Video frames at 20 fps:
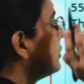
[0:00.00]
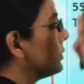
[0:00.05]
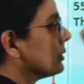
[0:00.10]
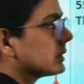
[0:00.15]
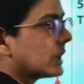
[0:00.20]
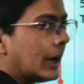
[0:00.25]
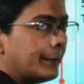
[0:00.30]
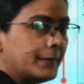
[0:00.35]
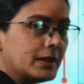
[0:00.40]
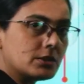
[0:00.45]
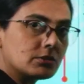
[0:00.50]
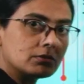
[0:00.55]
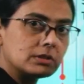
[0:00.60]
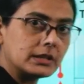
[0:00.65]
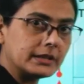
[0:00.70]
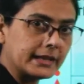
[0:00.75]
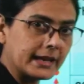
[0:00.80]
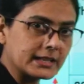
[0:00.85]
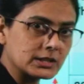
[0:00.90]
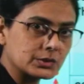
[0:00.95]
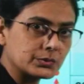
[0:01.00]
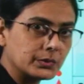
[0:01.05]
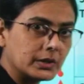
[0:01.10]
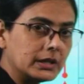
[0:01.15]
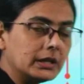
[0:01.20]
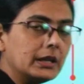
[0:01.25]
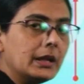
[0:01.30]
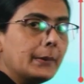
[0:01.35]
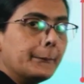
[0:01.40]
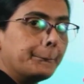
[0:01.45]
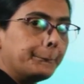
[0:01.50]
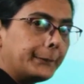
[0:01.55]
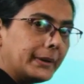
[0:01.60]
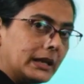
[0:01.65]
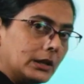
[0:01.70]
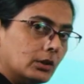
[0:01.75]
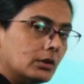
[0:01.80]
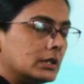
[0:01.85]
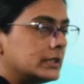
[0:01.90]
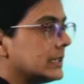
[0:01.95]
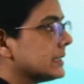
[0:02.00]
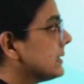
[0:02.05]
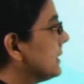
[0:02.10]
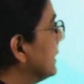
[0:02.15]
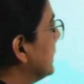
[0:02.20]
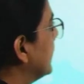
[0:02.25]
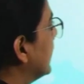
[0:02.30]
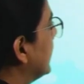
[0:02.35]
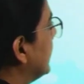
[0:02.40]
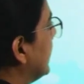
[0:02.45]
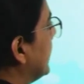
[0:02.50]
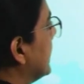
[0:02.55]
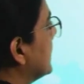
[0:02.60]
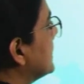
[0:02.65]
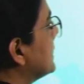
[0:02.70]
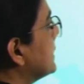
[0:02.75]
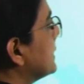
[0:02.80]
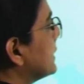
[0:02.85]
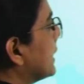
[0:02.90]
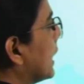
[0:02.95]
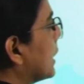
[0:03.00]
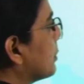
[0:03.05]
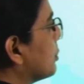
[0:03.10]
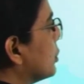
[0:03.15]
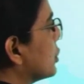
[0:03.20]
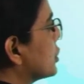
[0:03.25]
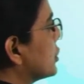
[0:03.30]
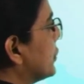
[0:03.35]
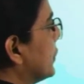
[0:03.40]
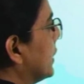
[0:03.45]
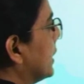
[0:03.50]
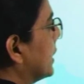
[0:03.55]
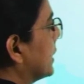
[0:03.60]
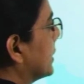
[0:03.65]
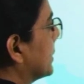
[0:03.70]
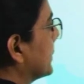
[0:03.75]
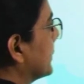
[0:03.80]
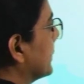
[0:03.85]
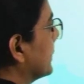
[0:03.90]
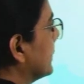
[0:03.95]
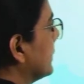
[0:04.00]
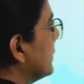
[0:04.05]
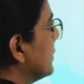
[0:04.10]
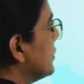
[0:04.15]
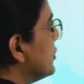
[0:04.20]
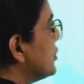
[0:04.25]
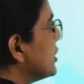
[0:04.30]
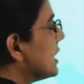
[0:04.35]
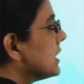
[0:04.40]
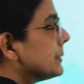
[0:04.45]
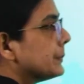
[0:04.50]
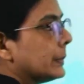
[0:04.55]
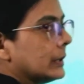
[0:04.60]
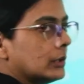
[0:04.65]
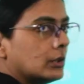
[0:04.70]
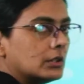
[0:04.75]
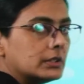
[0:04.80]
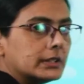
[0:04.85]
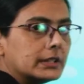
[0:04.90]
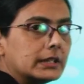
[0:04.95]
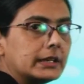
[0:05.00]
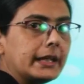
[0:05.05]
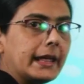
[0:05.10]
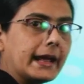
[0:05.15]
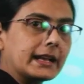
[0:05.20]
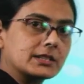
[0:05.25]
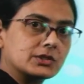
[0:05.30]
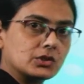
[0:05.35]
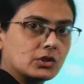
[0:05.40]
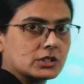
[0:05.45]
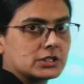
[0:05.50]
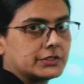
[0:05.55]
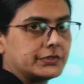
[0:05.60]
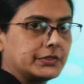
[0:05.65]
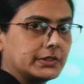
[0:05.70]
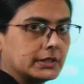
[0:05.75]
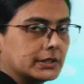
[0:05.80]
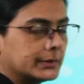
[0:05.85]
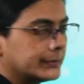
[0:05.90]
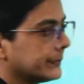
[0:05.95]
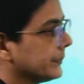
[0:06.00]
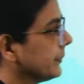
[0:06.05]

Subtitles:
Coming to the next one, below this layer is thermosphere, just below the exosphere,